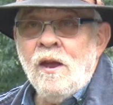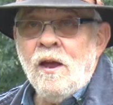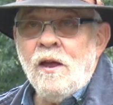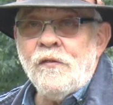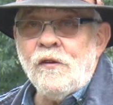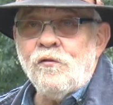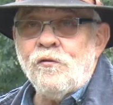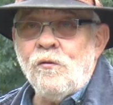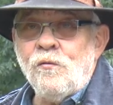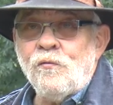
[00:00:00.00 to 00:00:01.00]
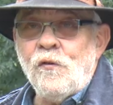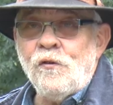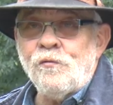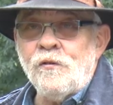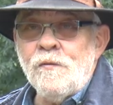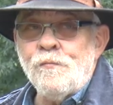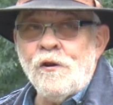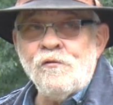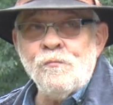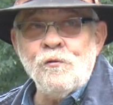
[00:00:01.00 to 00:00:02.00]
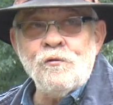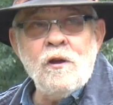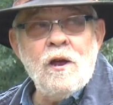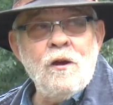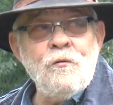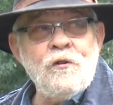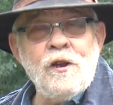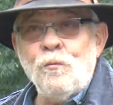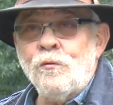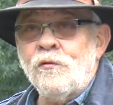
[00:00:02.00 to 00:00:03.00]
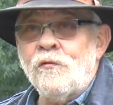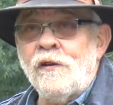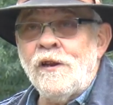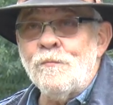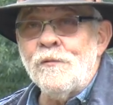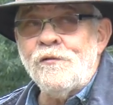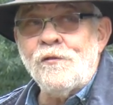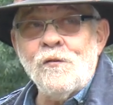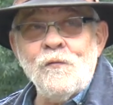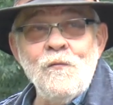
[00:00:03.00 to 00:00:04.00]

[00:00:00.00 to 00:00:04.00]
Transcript: I think Sue's first impression was, oh dear, what have I let myself in